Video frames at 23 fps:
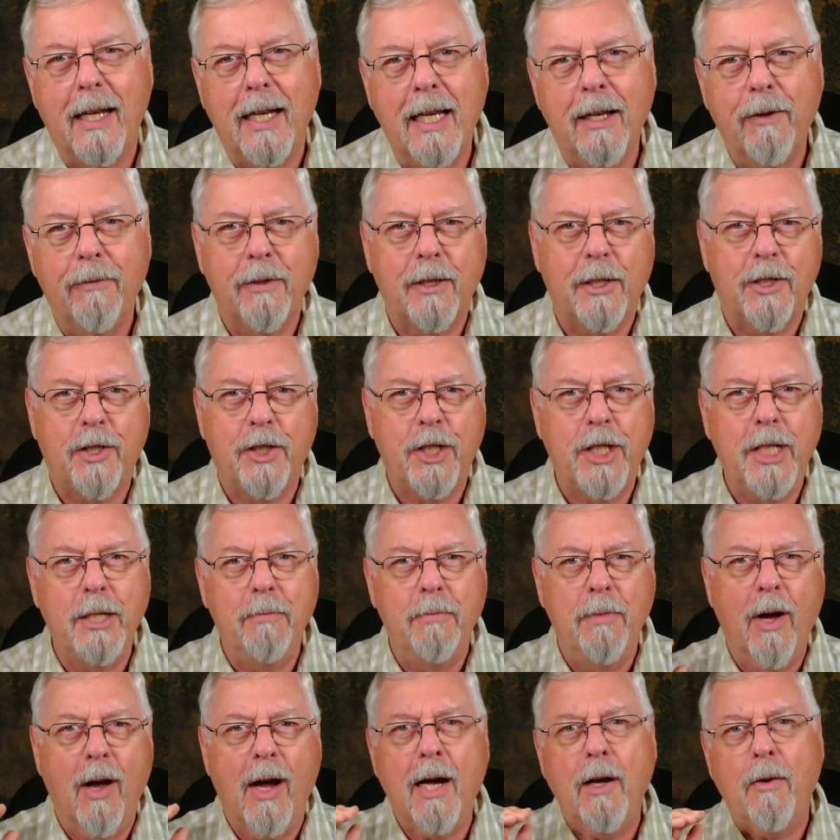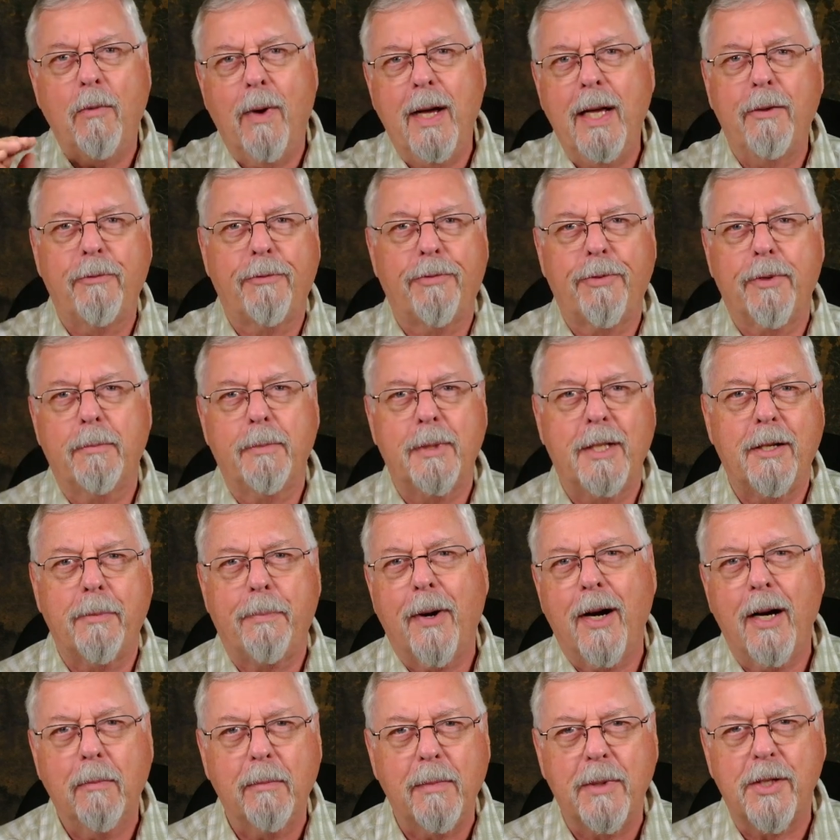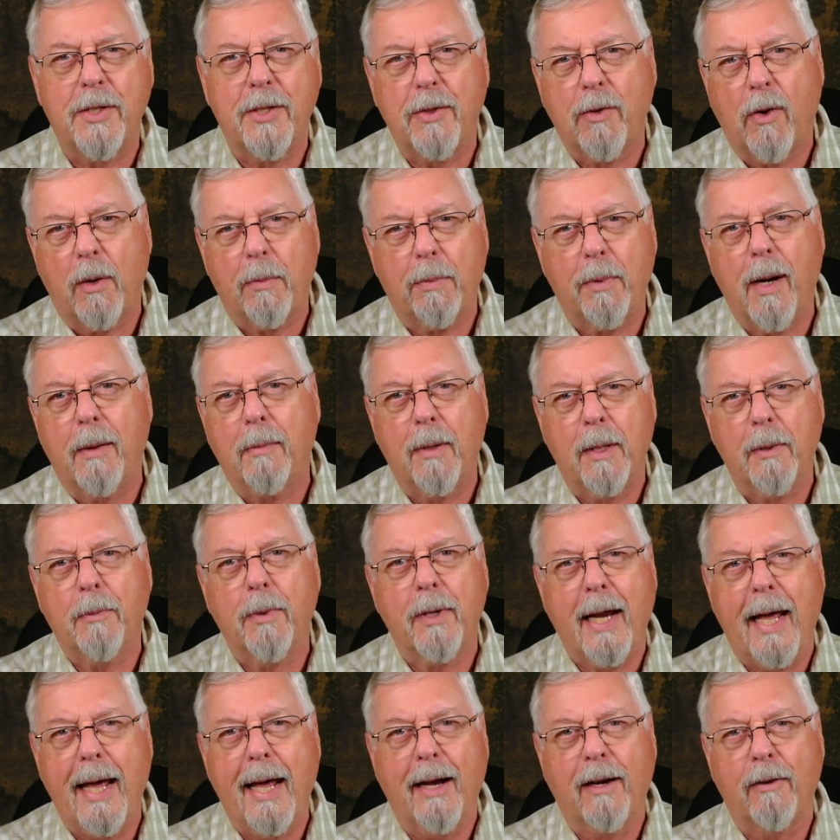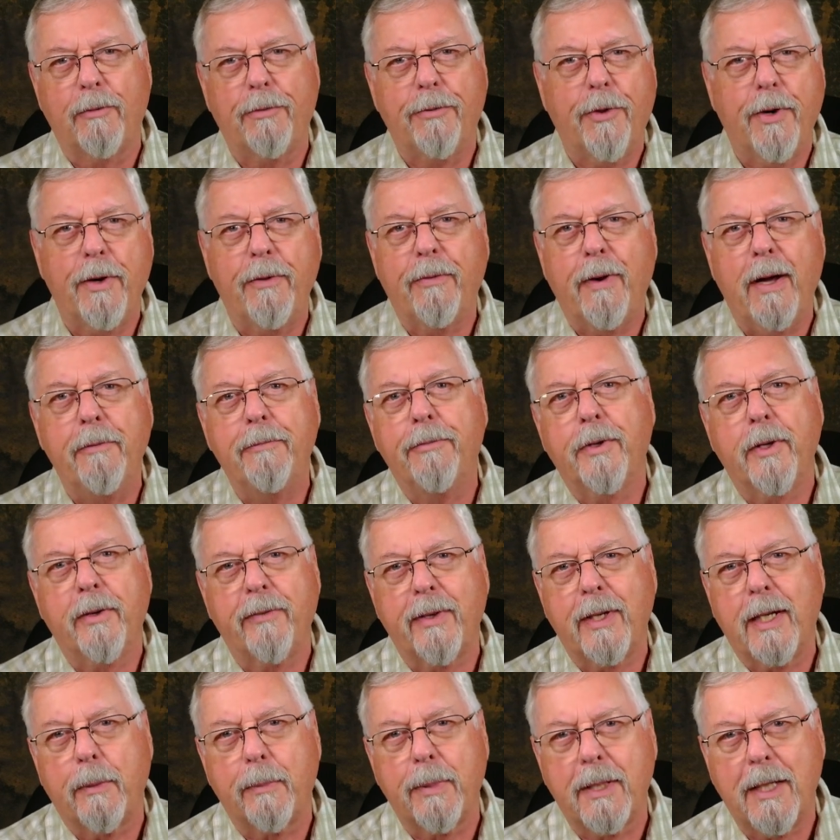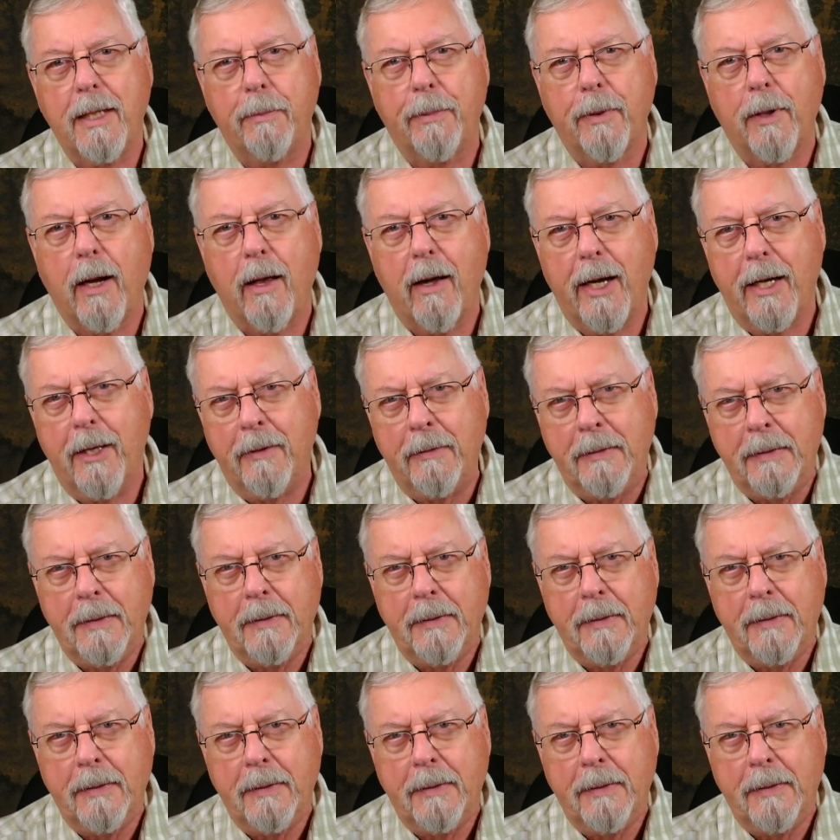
Even a cheap 9-weight from a department store probably would handle 45-foot of a double taper line.